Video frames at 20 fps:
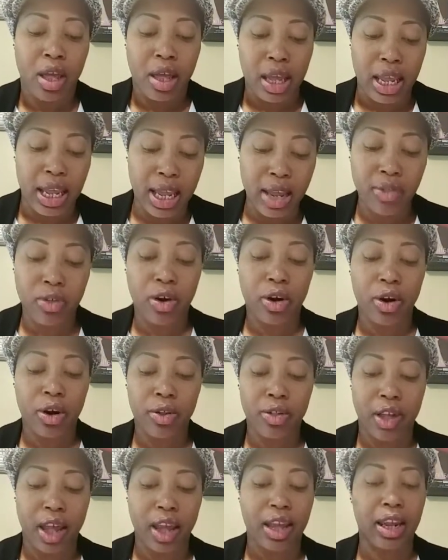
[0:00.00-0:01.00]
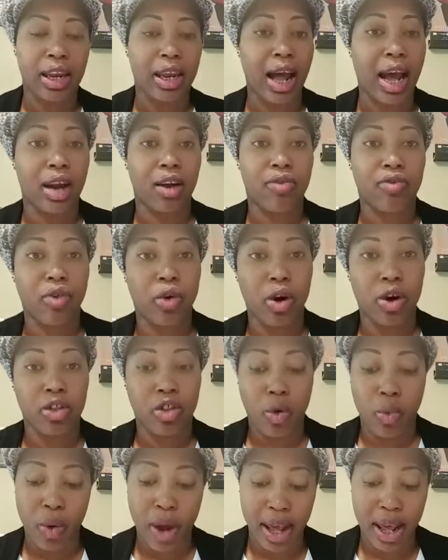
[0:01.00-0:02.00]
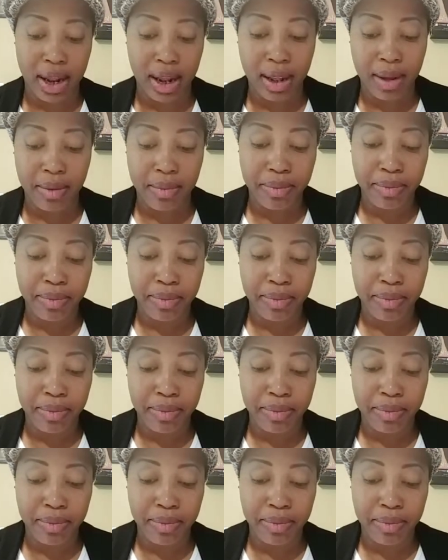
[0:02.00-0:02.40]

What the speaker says: Either they cannot afford the wedding,